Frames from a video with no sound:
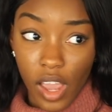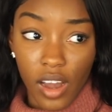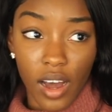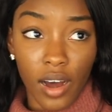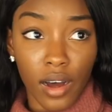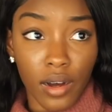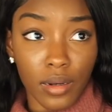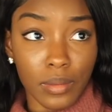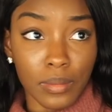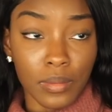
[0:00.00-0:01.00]
that.
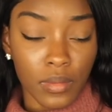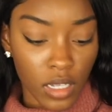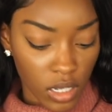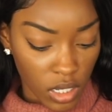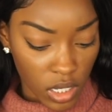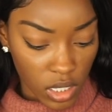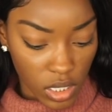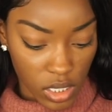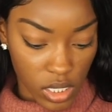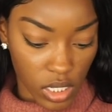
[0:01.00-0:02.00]
Um,
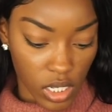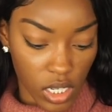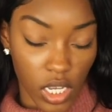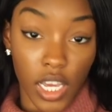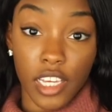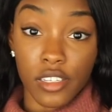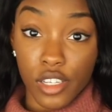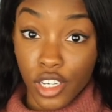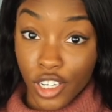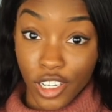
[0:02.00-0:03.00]
let's see,
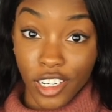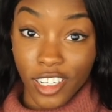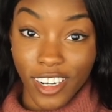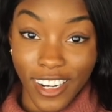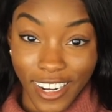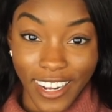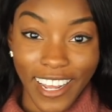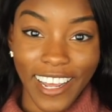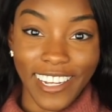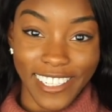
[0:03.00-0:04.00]
Insecure
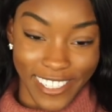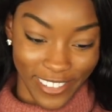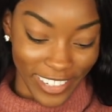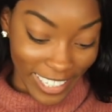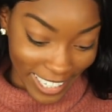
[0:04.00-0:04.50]
is really